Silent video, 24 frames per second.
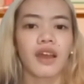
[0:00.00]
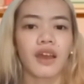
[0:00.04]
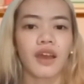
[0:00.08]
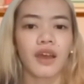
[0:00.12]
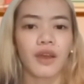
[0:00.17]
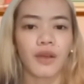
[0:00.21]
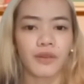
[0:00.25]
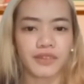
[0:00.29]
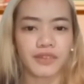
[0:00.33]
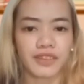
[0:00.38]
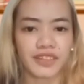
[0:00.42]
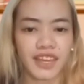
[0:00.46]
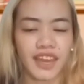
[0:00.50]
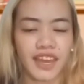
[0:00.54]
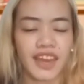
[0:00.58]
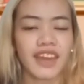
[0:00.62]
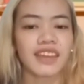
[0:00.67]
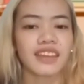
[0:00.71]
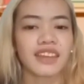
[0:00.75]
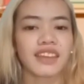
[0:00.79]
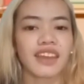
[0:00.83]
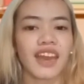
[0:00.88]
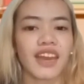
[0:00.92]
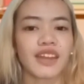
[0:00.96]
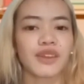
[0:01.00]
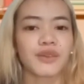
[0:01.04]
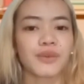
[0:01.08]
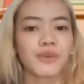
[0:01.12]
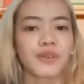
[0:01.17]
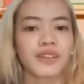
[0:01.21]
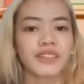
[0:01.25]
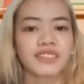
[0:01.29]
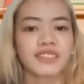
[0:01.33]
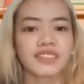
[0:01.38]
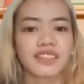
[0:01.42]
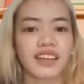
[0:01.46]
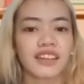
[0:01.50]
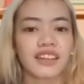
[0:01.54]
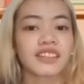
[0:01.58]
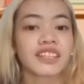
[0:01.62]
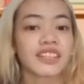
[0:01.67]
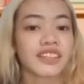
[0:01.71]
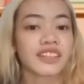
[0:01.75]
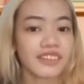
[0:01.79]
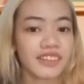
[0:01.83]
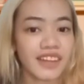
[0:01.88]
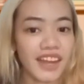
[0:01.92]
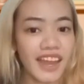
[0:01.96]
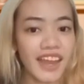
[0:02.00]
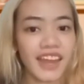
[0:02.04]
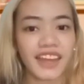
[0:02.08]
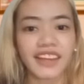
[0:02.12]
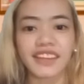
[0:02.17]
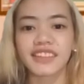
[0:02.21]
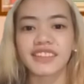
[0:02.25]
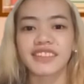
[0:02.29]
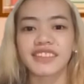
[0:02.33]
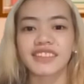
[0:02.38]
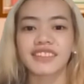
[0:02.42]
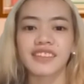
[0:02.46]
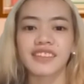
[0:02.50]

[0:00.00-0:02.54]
Okay, anyone got correct?